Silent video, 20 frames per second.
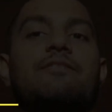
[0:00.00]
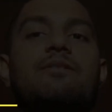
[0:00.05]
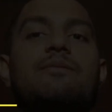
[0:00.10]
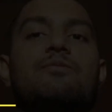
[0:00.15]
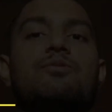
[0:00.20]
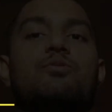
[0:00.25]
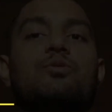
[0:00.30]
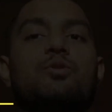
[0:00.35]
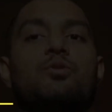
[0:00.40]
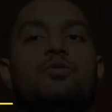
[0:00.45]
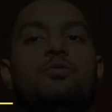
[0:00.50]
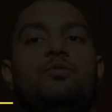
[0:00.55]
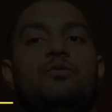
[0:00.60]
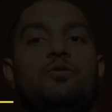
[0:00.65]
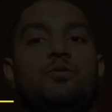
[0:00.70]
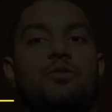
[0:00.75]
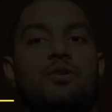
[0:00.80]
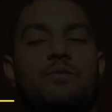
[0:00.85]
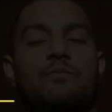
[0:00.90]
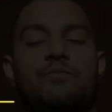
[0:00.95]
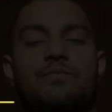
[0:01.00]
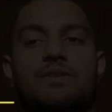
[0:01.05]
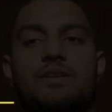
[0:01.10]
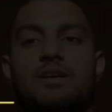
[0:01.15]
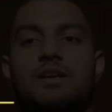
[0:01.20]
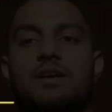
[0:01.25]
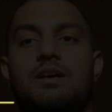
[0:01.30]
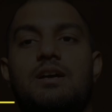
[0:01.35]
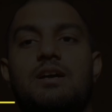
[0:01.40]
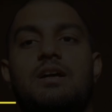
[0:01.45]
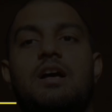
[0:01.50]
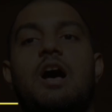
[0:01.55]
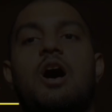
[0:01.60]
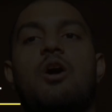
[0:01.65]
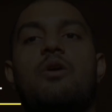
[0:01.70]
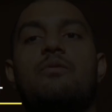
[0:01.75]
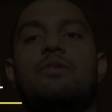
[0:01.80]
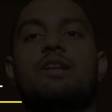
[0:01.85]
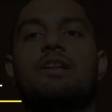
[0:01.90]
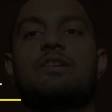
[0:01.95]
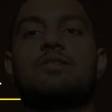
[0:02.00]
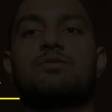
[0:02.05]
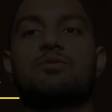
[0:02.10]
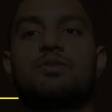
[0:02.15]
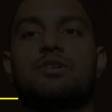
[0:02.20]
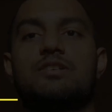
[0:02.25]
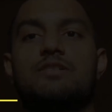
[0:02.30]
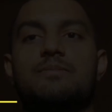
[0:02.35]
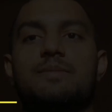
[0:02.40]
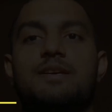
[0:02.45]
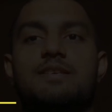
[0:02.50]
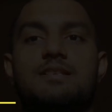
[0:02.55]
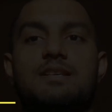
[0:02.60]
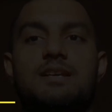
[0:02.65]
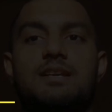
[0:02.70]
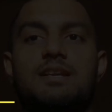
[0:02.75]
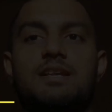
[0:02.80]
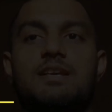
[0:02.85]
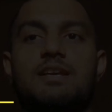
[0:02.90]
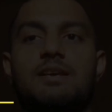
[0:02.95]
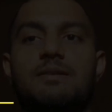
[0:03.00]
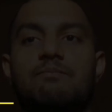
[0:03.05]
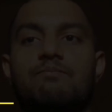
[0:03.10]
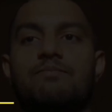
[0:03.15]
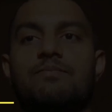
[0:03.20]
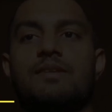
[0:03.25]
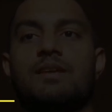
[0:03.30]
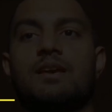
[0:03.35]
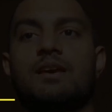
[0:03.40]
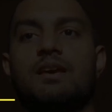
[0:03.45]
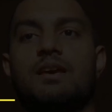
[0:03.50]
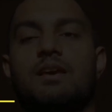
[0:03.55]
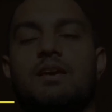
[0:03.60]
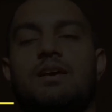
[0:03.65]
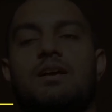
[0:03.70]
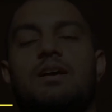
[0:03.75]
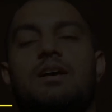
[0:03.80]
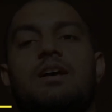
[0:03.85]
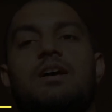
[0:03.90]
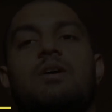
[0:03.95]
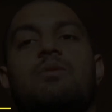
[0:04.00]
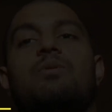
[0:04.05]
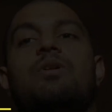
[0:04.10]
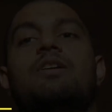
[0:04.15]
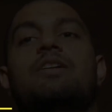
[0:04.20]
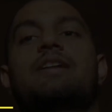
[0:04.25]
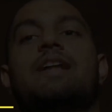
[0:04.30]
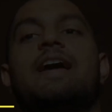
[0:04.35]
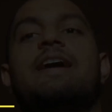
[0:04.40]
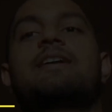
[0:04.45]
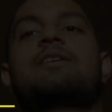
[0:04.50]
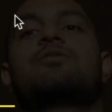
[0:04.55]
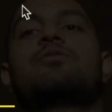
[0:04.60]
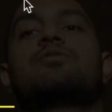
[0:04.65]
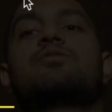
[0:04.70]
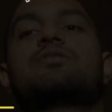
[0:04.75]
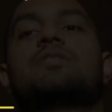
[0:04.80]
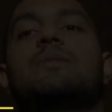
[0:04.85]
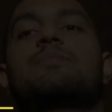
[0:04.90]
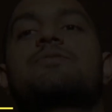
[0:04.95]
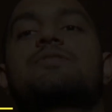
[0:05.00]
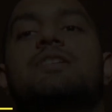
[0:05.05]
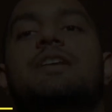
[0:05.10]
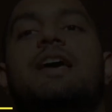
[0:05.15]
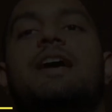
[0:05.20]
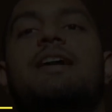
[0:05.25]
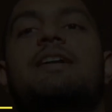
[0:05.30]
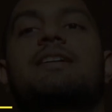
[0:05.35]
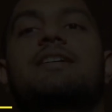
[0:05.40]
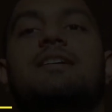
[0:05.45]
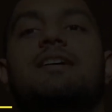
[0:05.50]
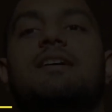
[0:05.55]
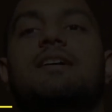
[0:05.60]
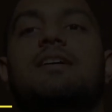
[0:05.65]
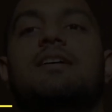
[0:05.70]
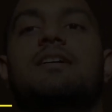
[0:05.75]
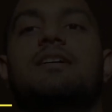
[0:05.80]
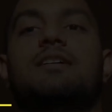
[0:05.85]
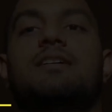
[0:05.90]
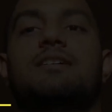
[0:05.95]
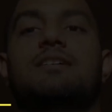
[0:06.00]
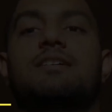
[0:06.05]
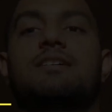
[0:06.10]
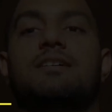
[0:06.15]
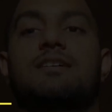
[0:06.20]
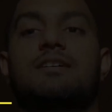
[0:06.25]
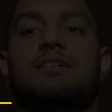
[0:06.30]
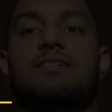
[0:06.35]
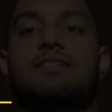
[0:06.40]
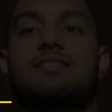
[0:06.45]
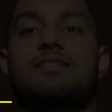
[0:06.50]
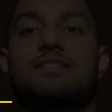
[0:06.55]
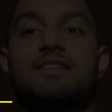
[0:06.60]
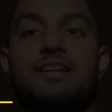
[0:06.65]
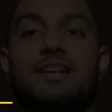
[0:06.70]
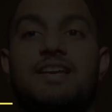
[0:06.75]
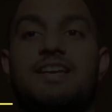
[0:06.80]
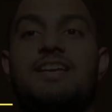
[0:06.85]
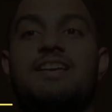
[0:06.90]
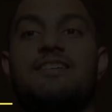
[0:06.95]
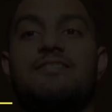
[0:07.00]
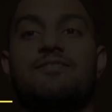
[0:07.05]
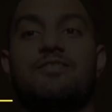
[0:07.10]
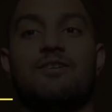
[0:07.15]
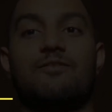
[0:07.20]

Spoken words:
it from 2 to 4. How we'll do is basically we'll try to subtract 3